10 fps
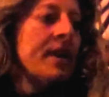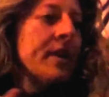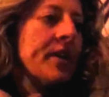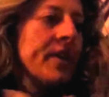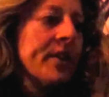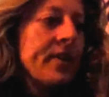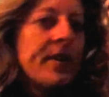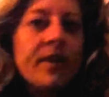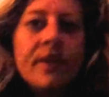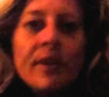You said it was
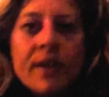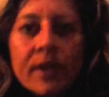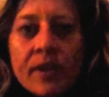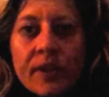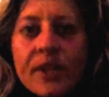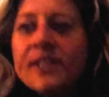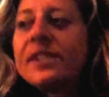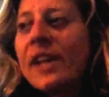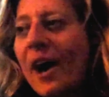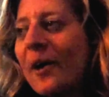another country? The
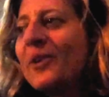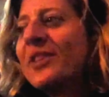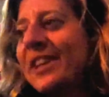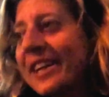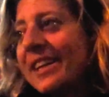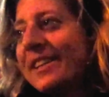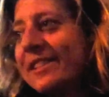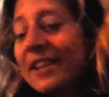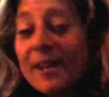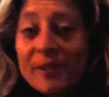
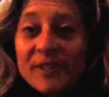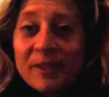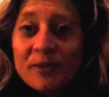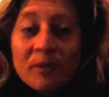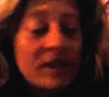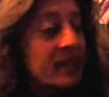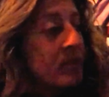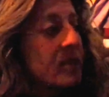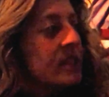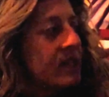southeast, I know it sounds crazy,
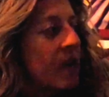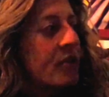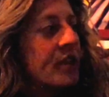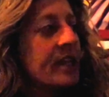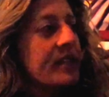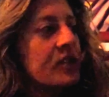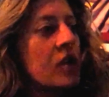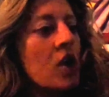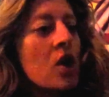but the southeast